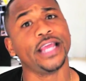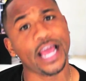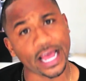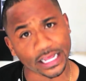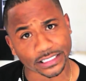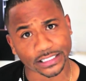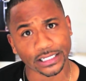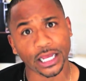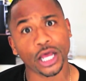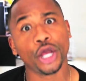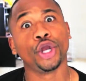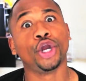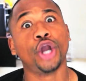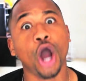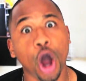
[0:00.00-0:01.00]
Yes.
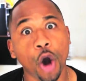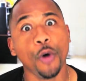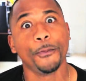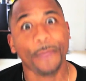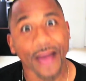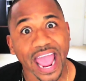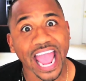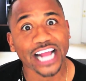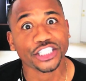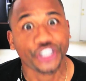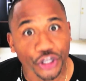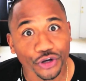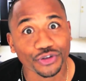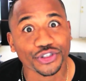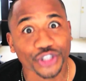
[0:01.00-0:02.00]
Go back
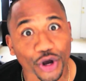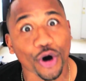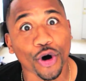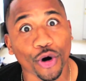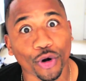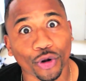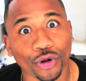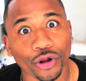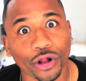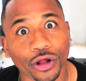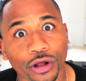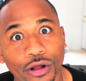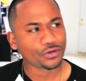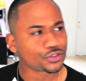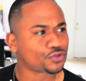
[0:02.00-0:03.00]
to school.
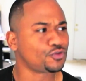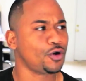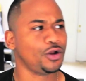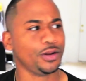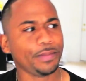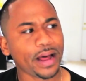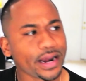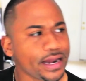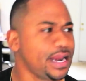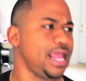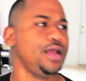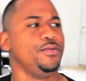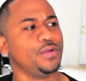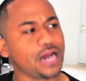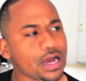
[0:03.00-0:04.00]
I was rolling my
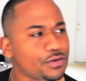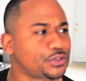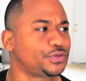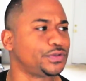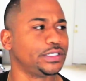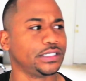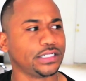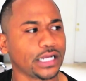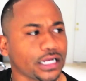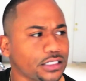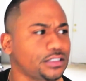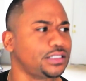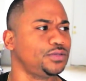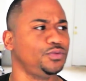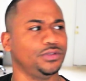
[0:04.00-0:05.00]
neck when I was reading
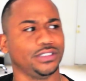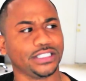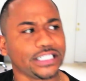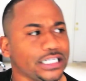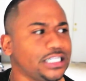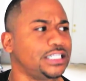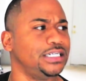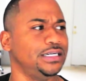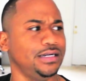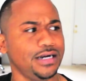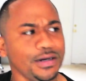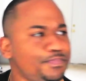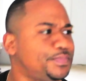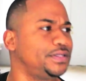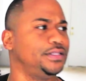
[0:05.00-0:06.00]
that. I was getting it
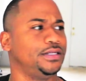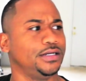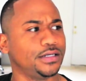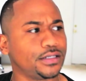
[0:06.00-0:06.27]
up in